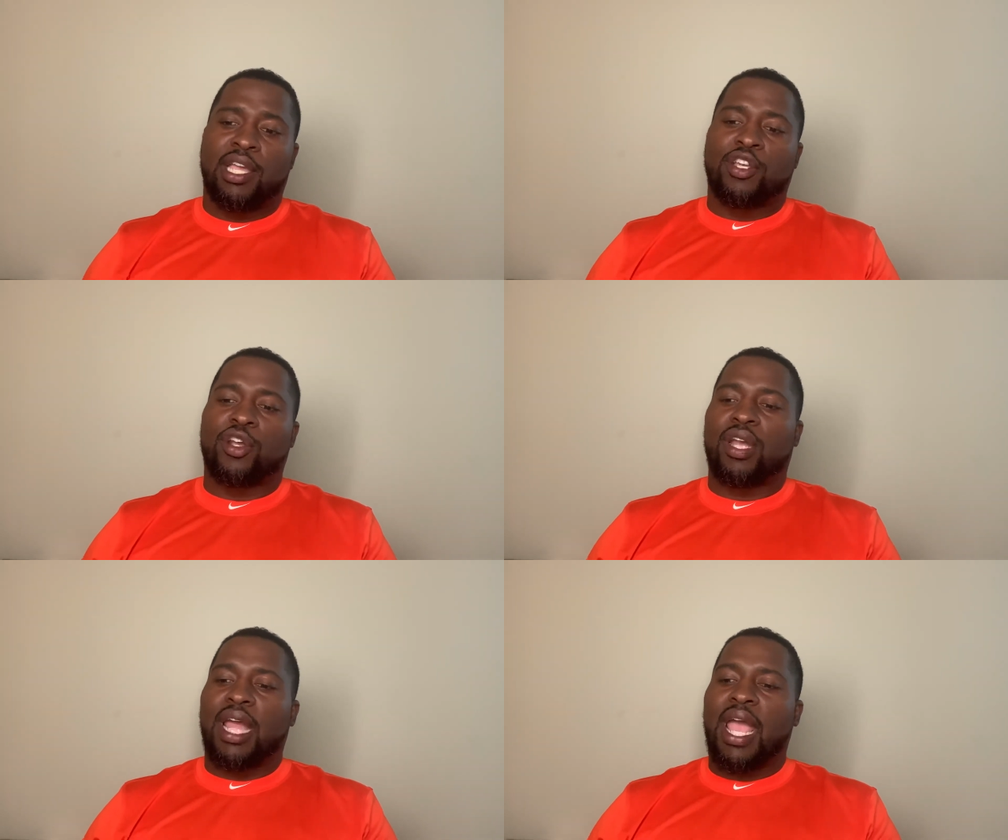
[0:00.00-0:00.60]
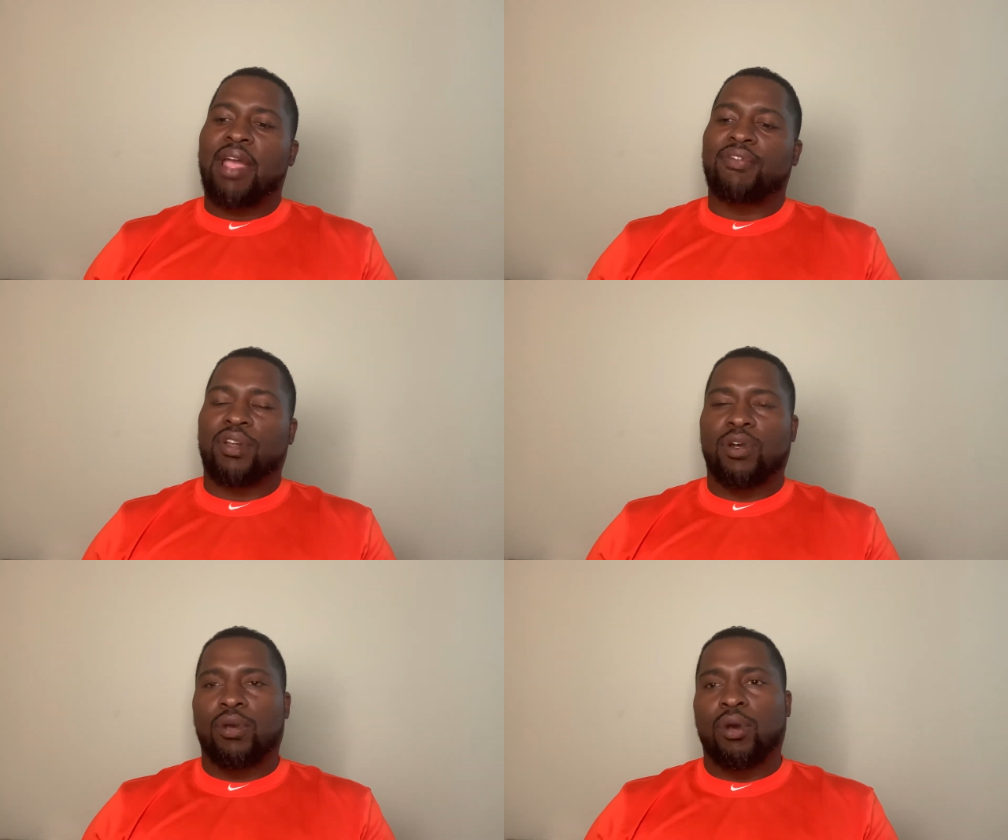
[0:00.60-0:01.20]
You're going to have to
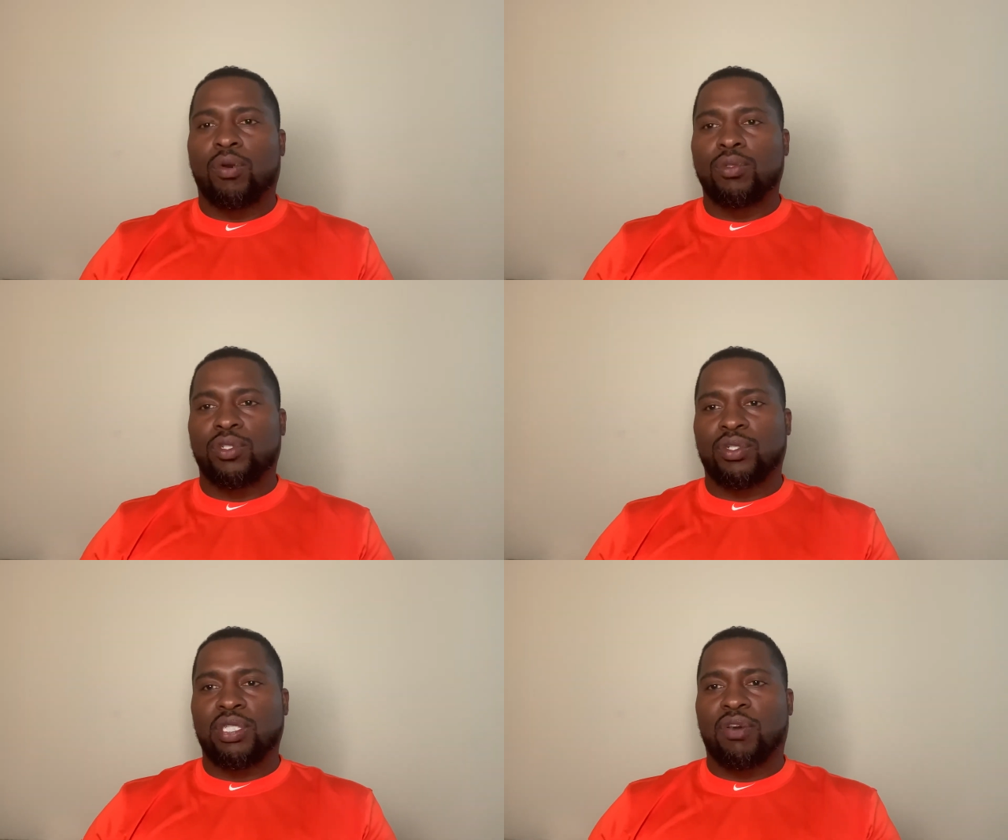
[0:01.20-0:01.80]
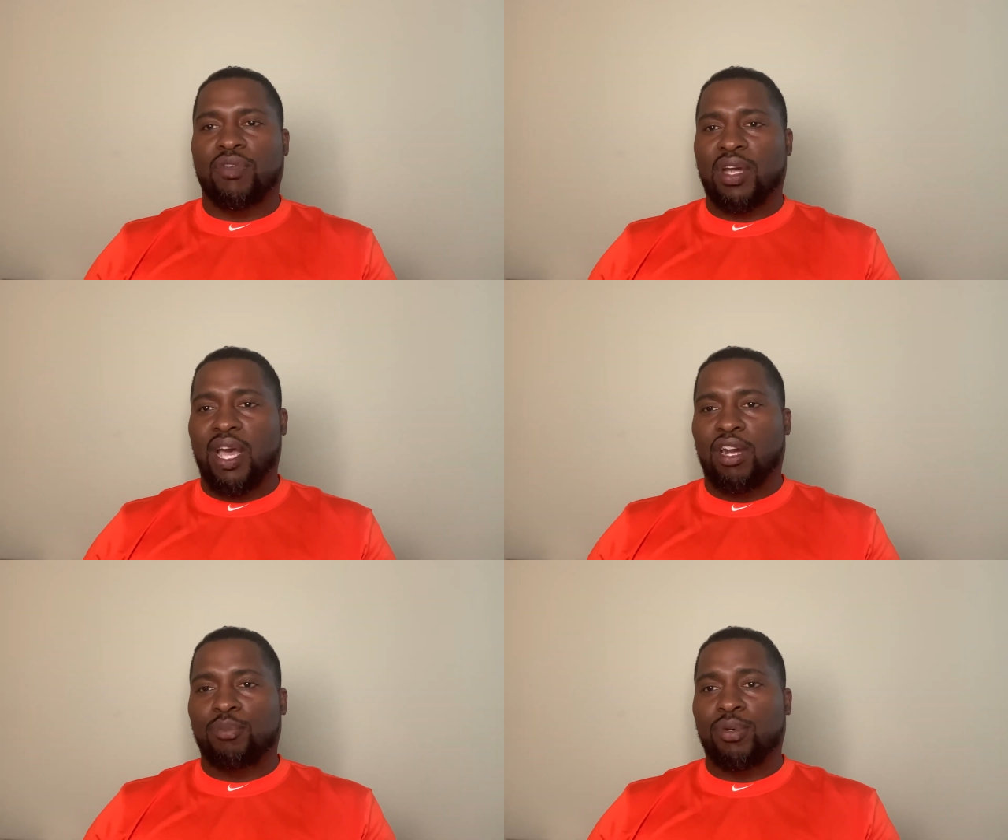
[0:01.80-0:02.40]
hold yourself
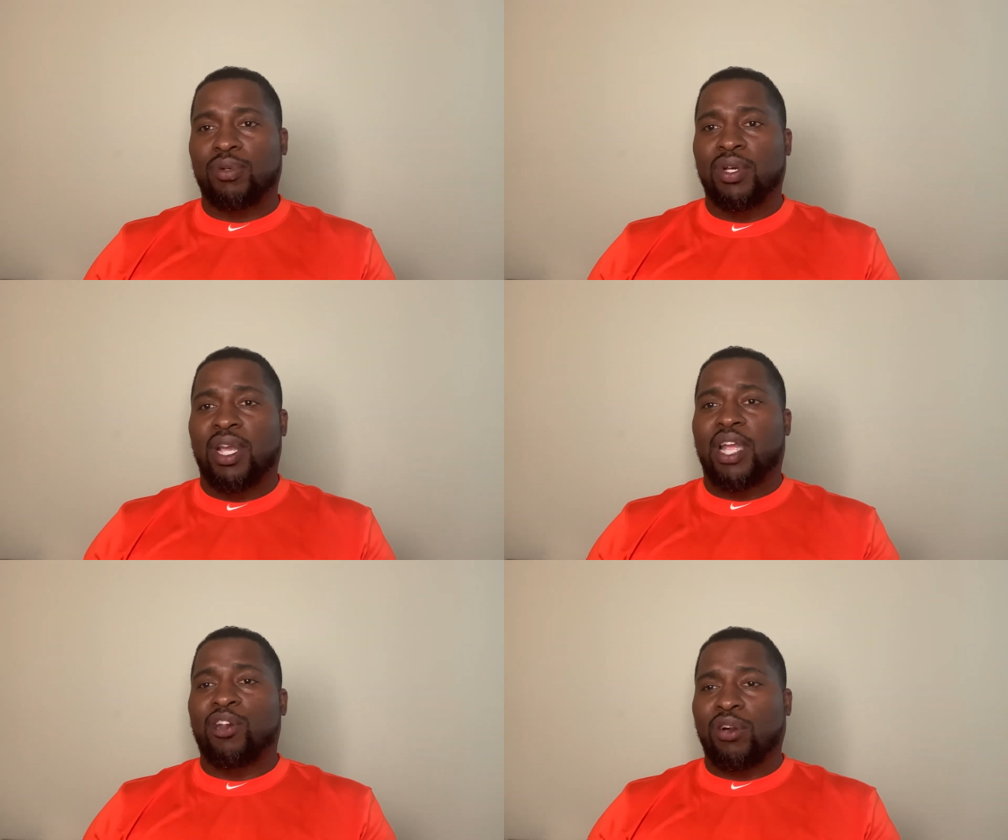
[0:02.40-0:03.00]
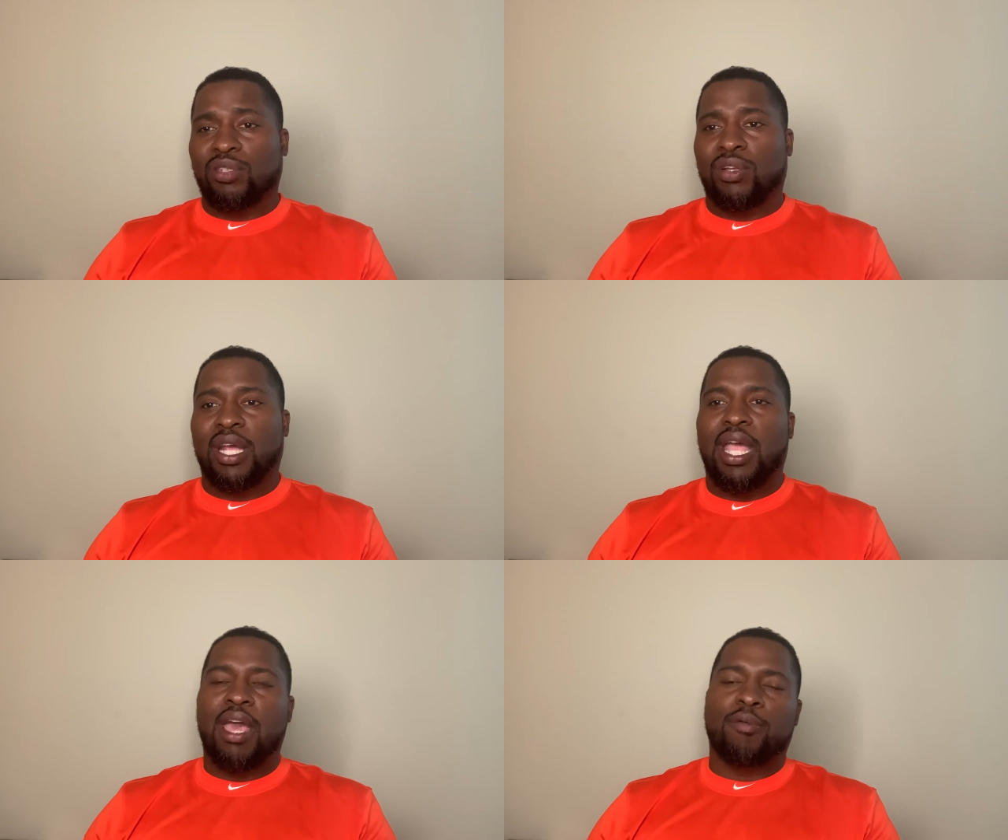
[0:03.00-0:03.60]
accountable, and you're also going to
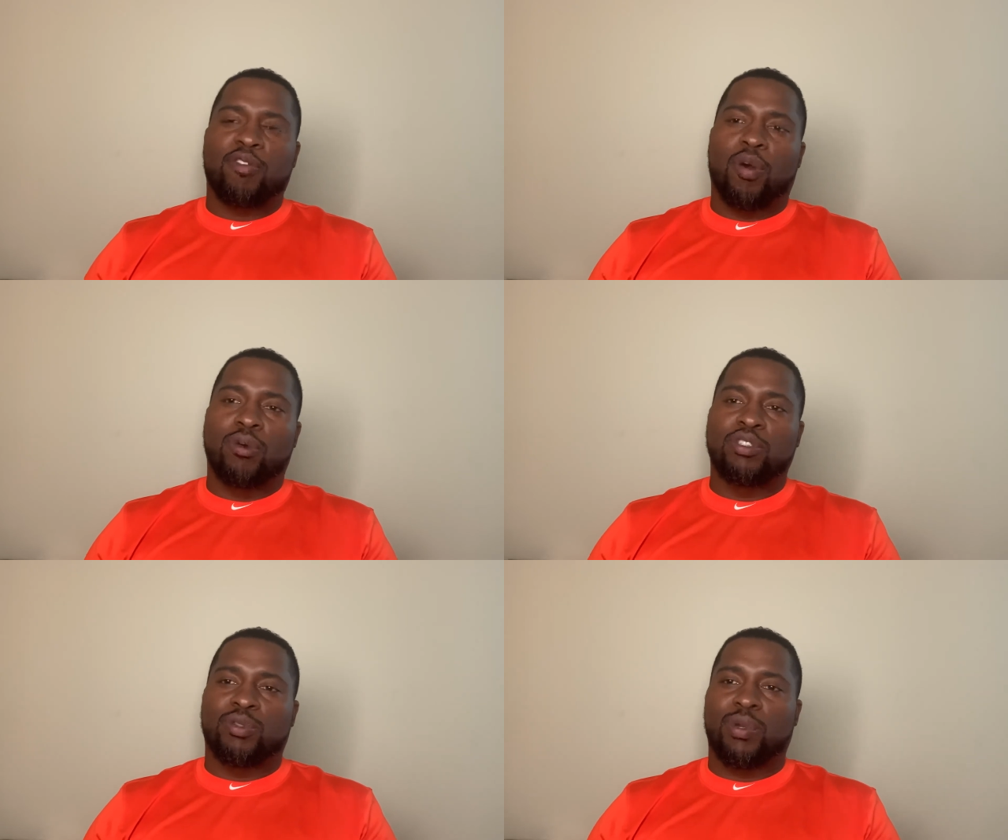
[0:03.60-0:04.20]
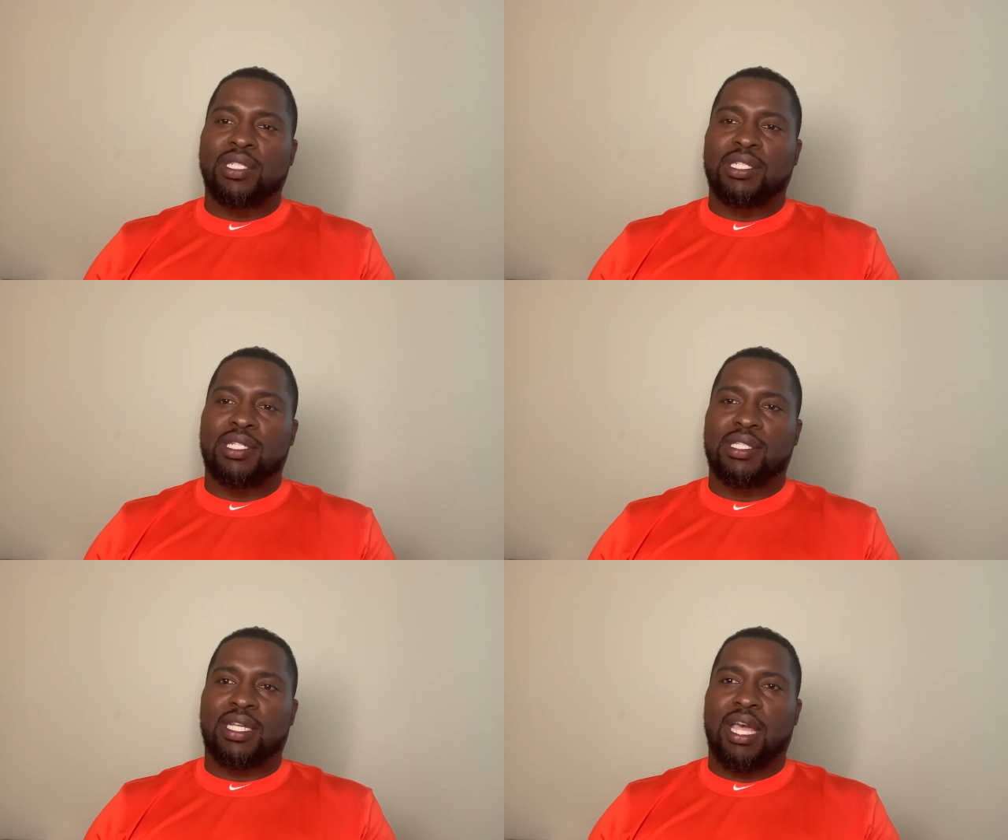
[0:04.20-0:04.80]
have to hold your
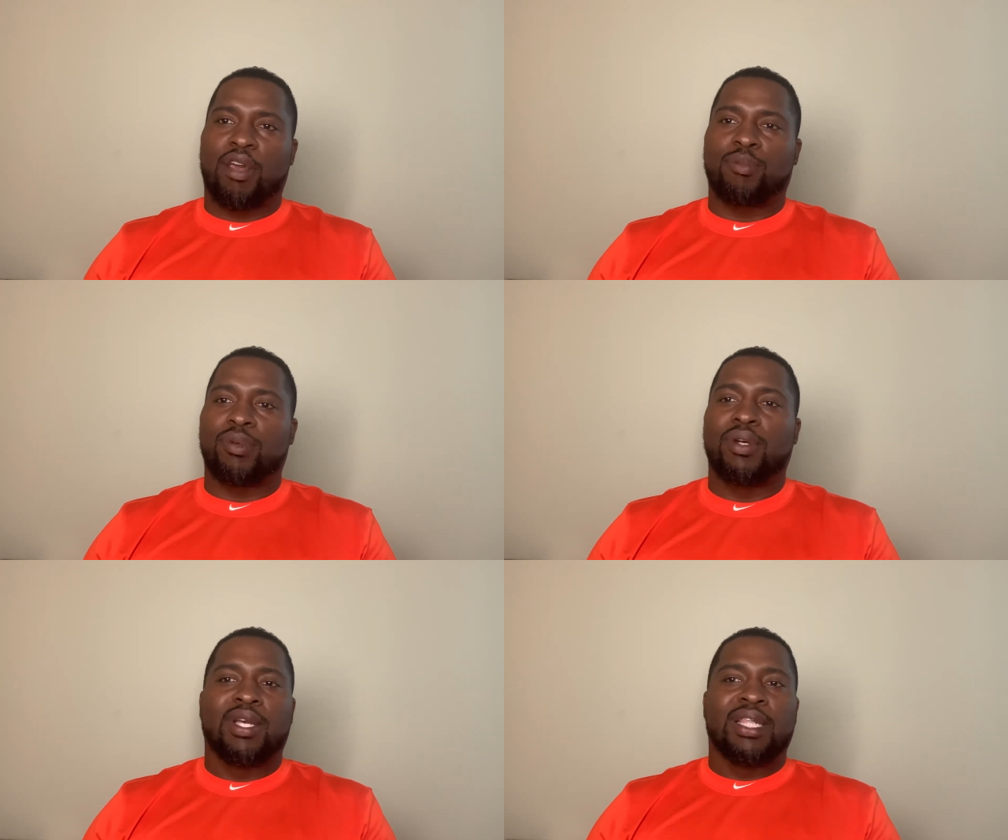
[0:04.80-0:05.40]
residents accountable.